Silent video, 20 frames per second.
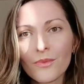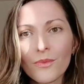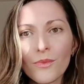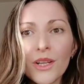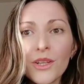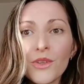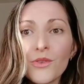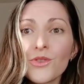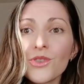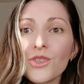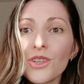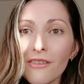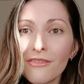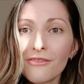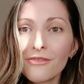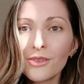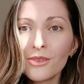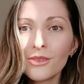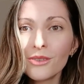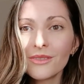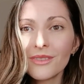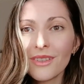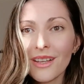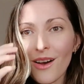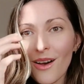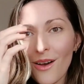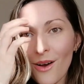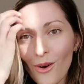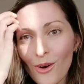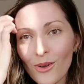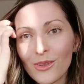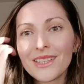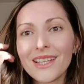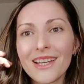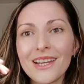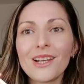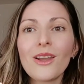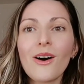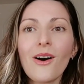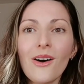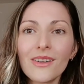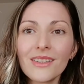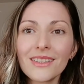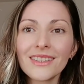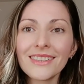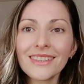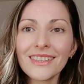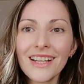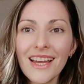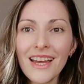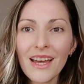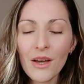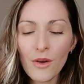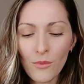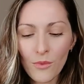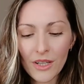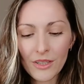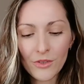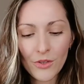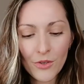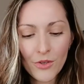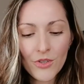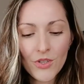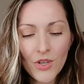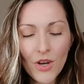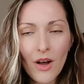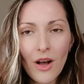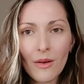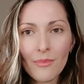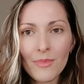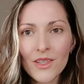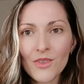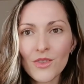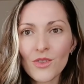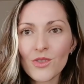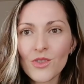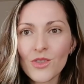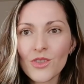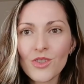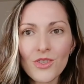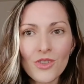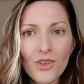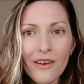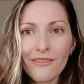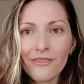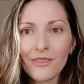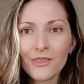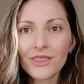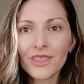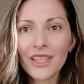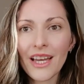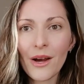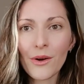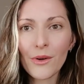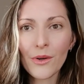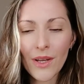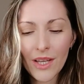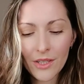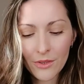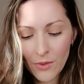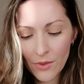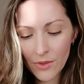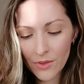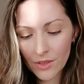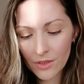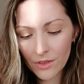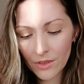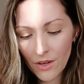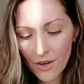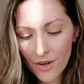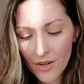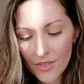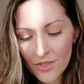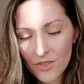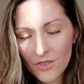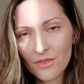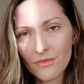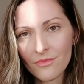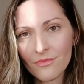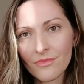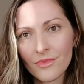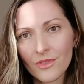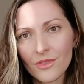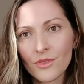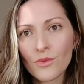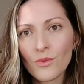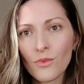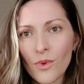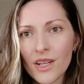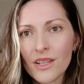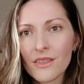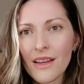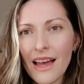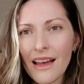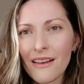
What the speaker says: when you shuffle all day long, when your job is to just shuffle tarot and oracle cards, you want to